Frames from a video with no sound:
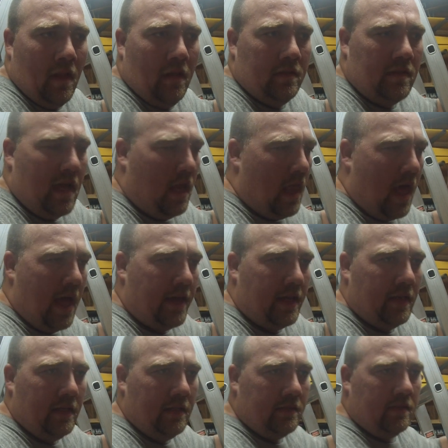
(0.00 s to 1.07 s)
See, I like
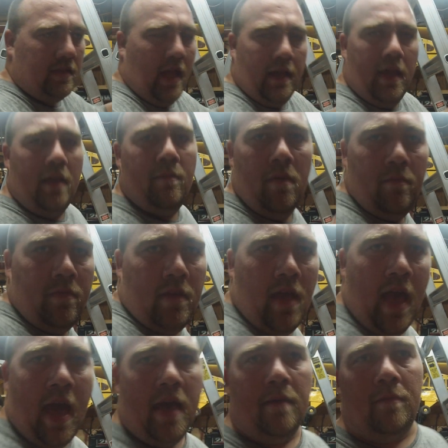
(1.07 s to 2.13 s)
it. I can't remember the
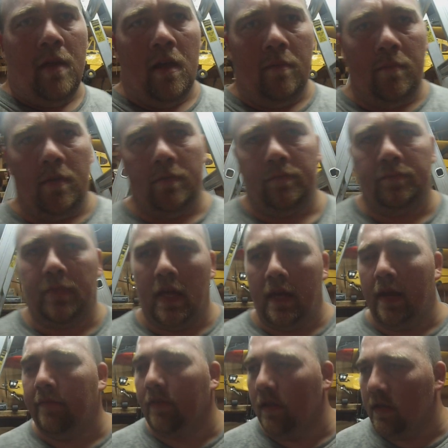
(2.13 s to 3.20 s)
item number. I'll
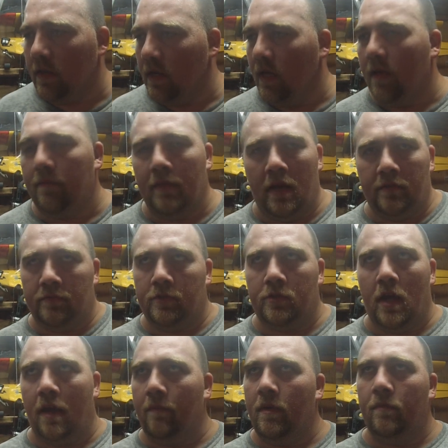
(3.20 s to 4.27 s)
have to look it up, and I'll
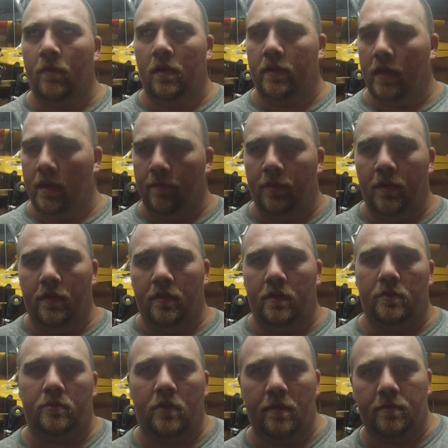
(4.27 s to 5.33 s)
try to remember to look it up and put it in the
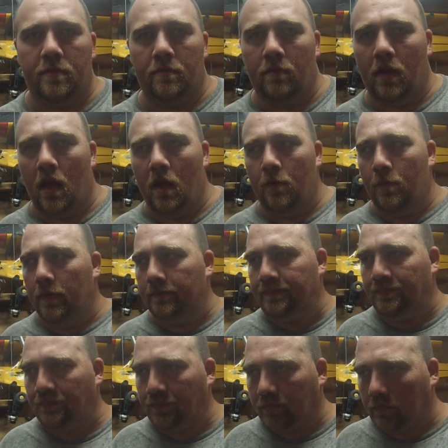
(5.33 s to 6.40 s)
description below.
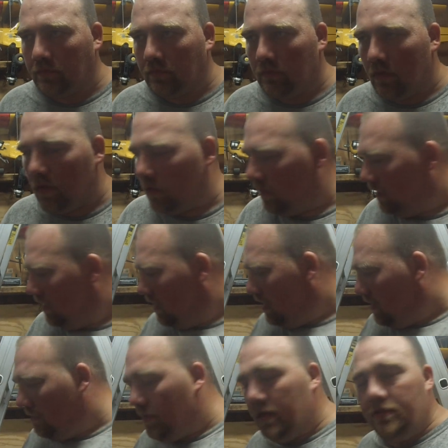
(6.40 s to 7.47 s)

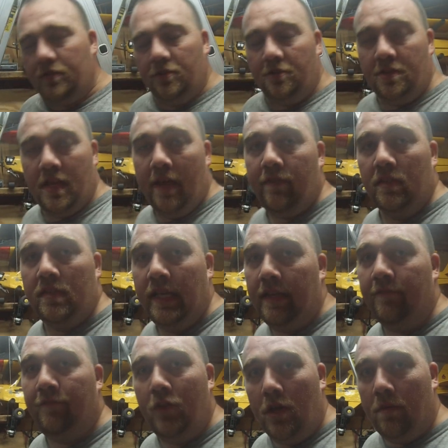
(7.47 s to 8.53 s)
But it's their
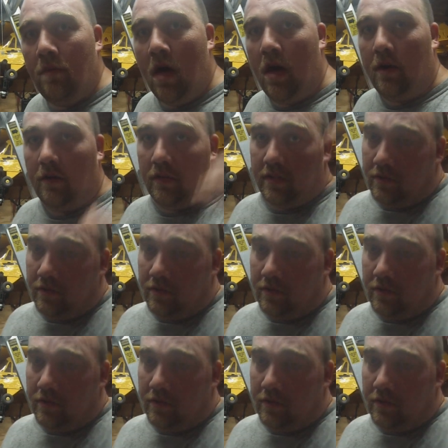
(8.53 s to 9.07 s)
17-foot model.